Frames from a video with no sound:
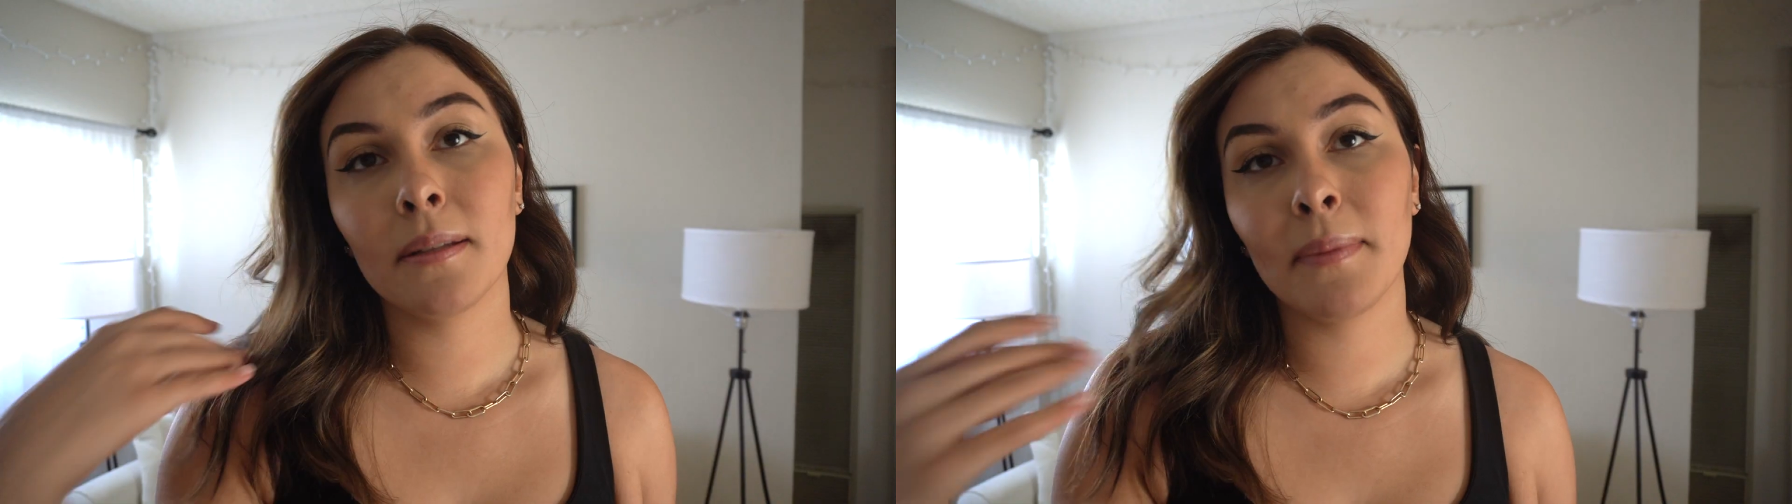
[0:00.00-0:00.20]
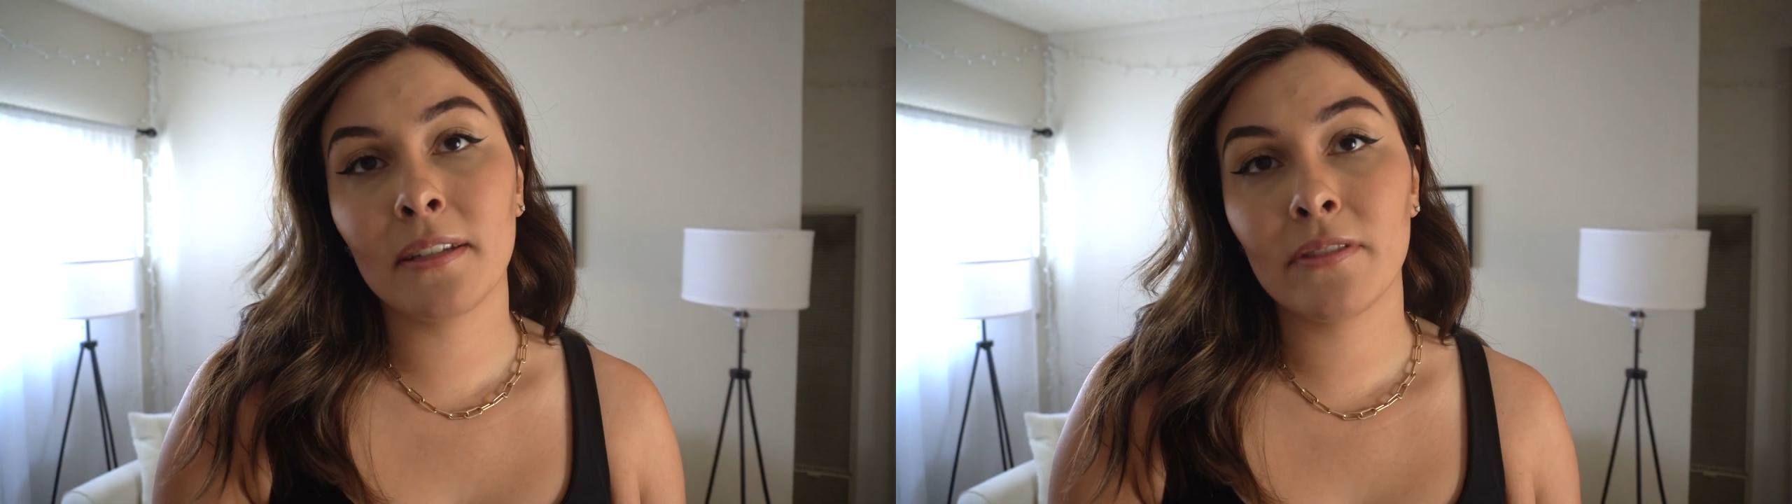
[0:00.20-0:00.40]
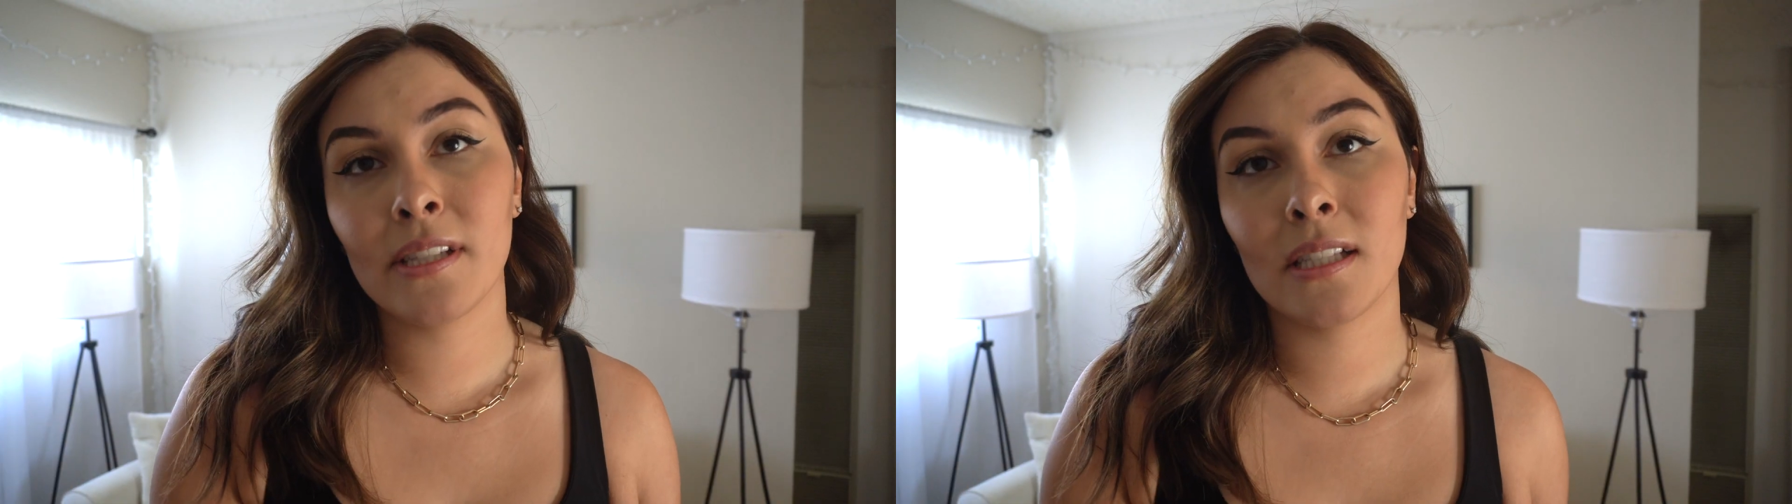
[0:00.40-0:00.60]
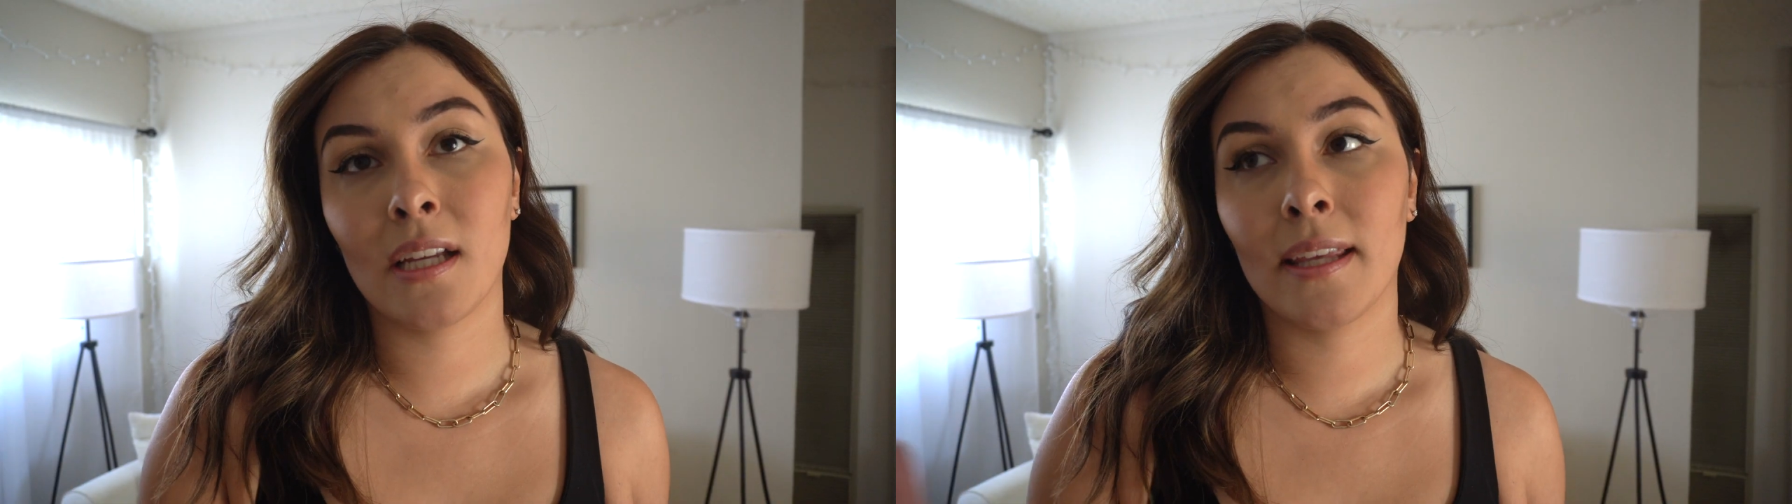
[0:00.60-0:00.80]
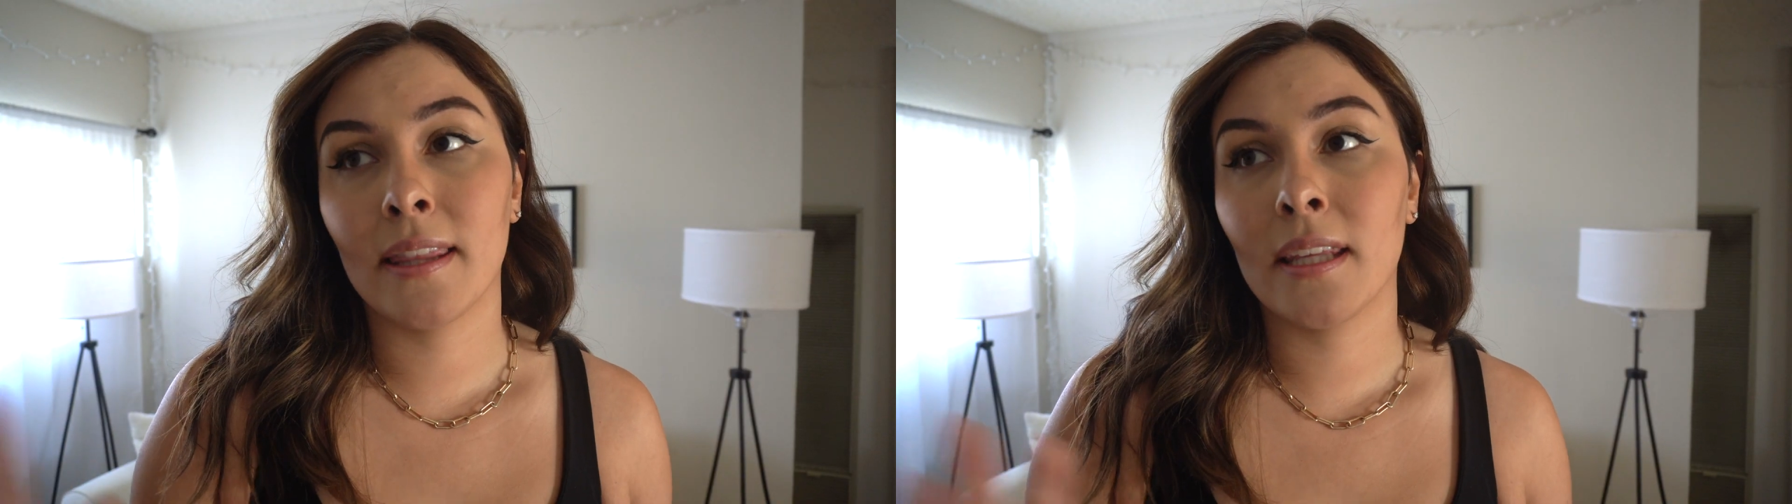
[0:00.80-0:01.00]
the main reason
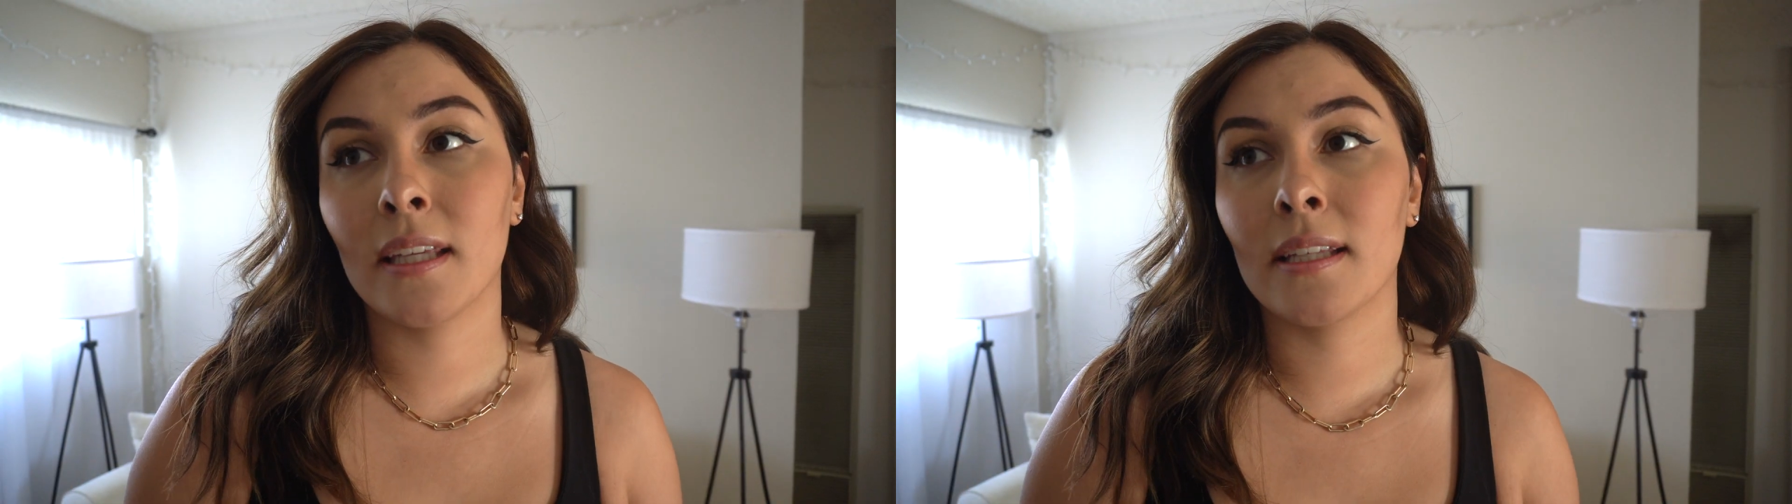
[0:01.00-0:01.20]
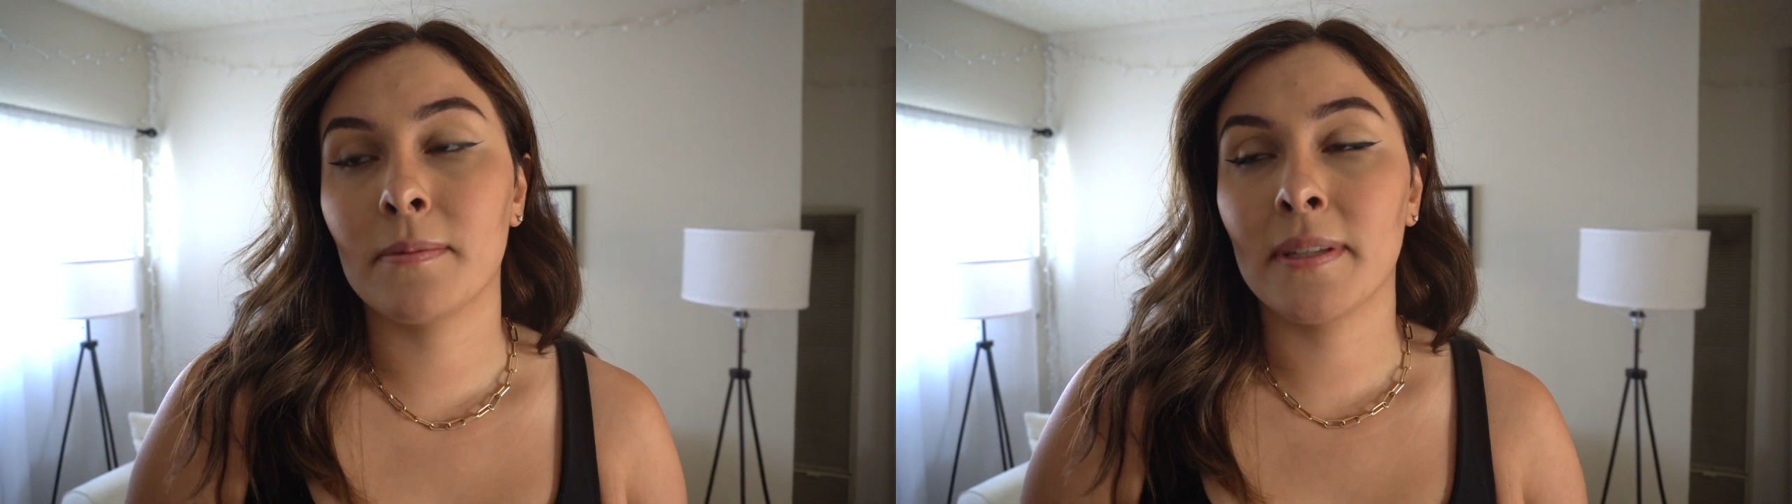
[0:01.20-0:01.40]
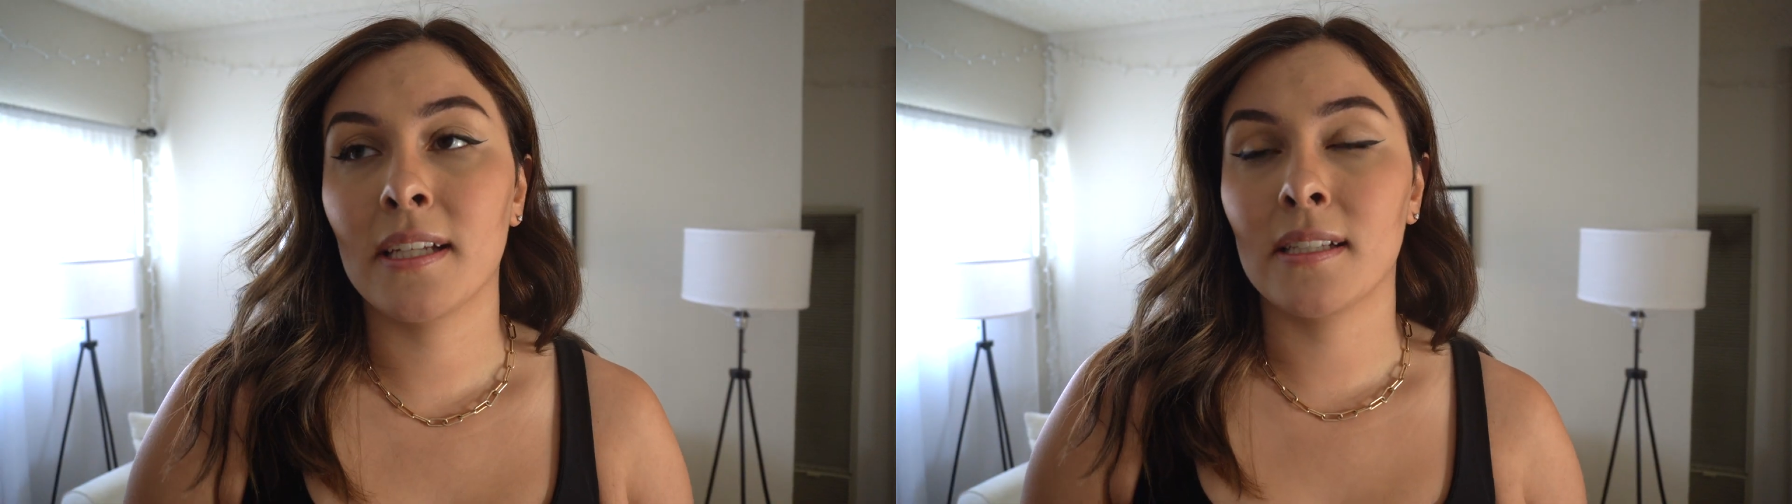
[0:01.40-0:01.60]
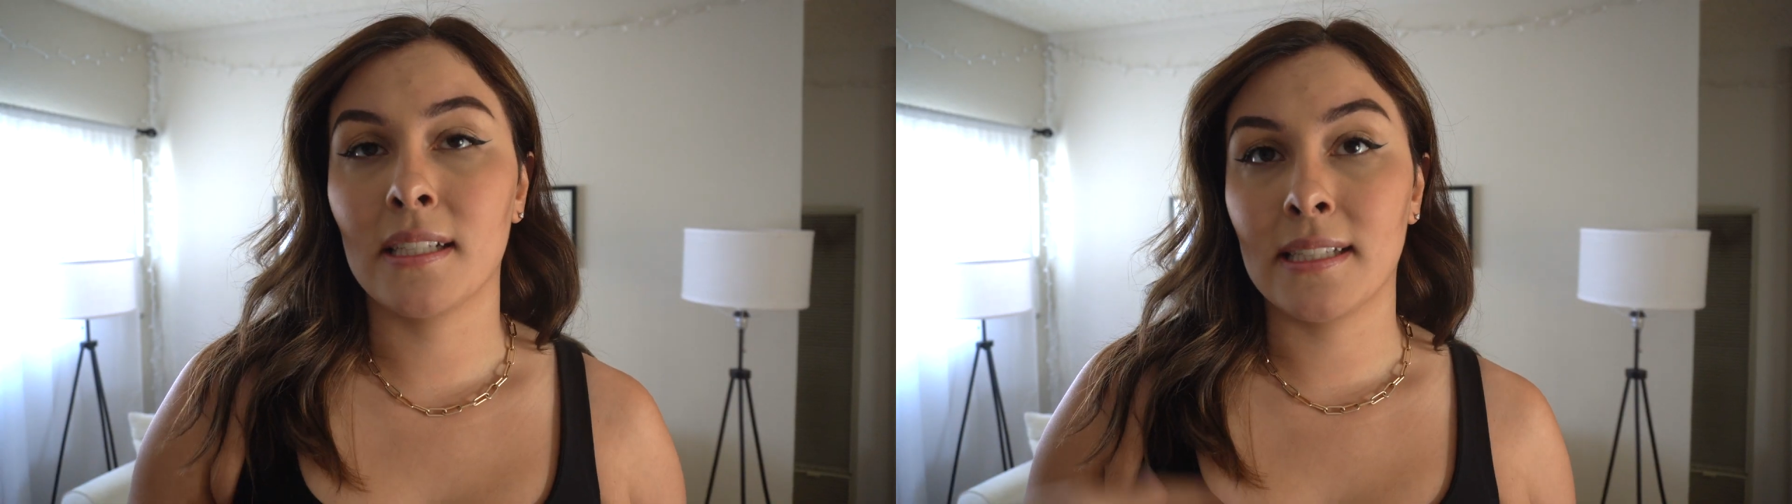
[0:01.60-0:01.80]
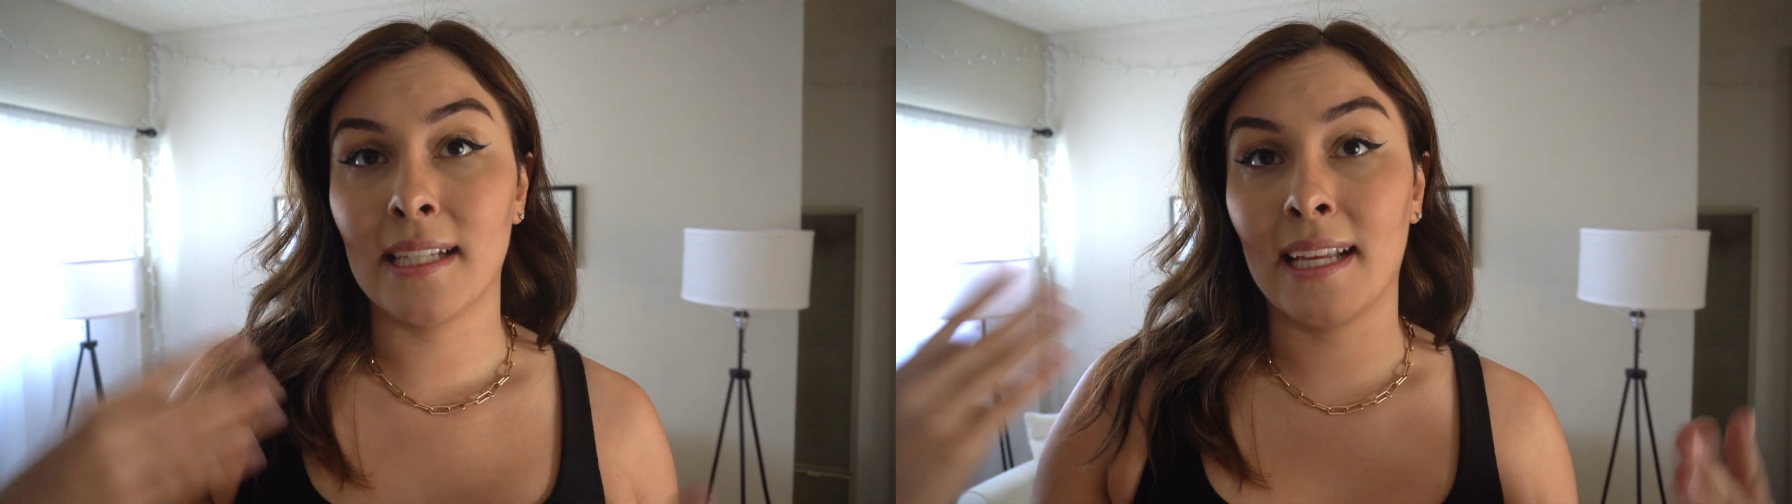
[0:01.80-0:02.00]
I think is because
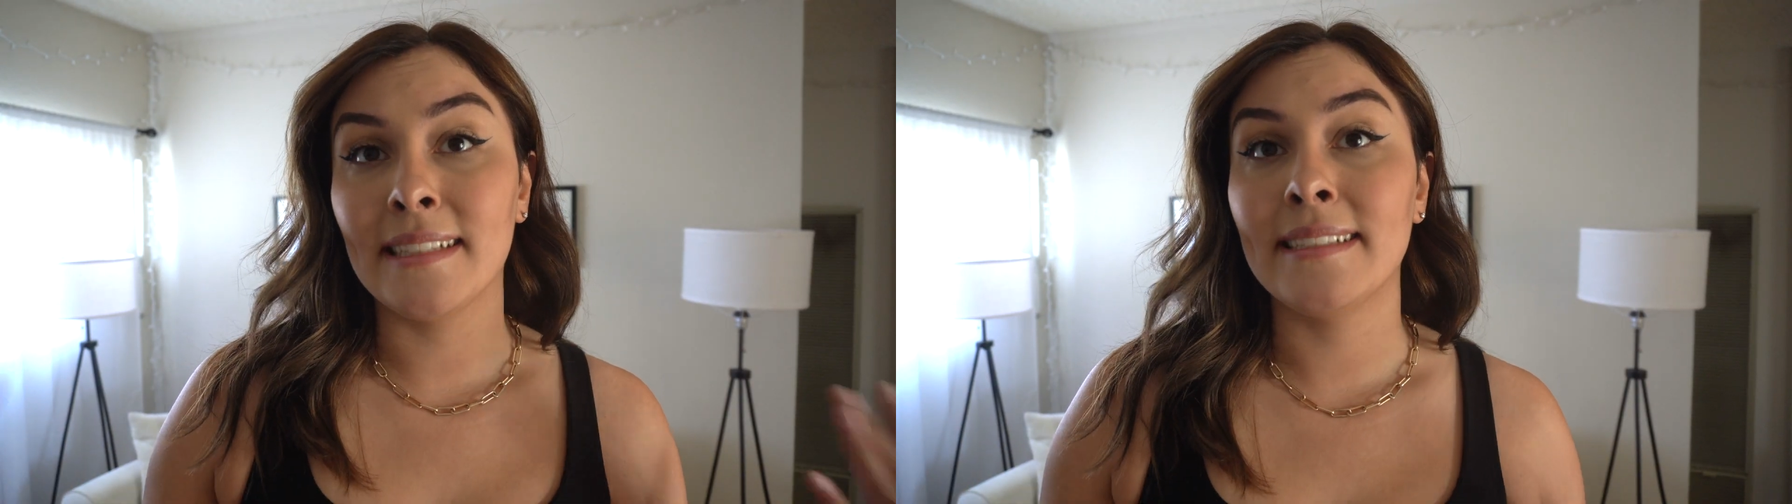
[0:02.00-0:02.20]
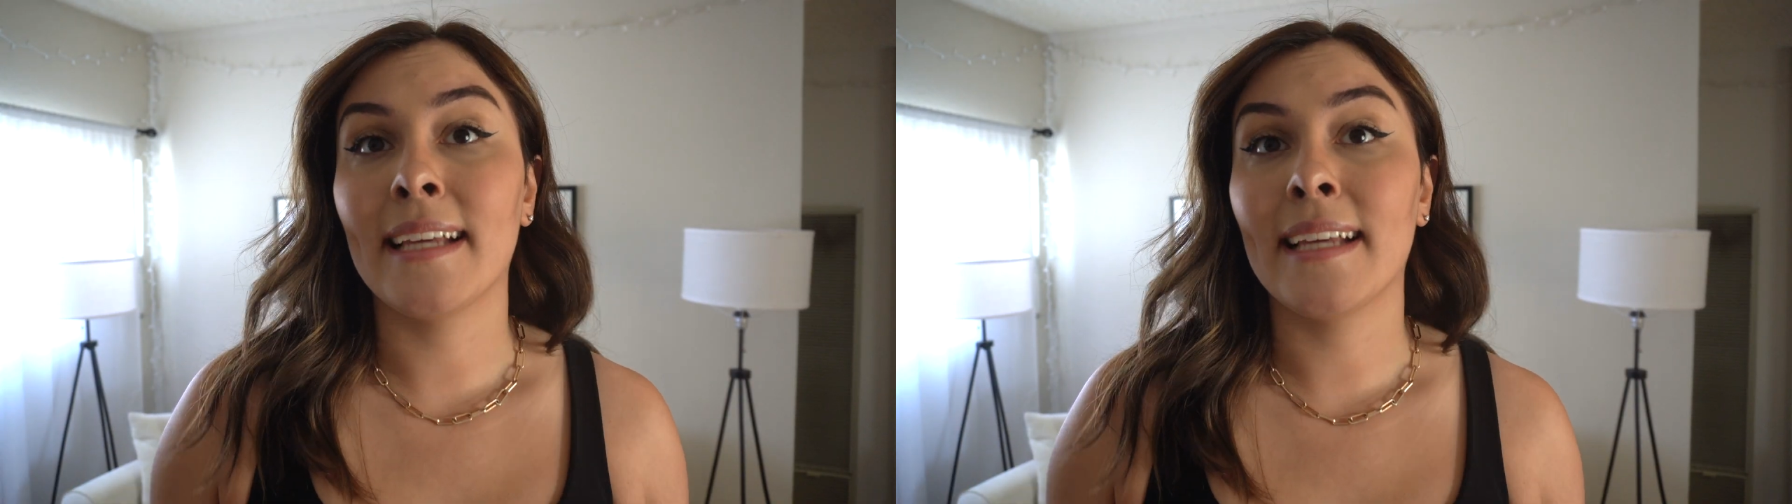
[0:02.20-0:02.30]
it's a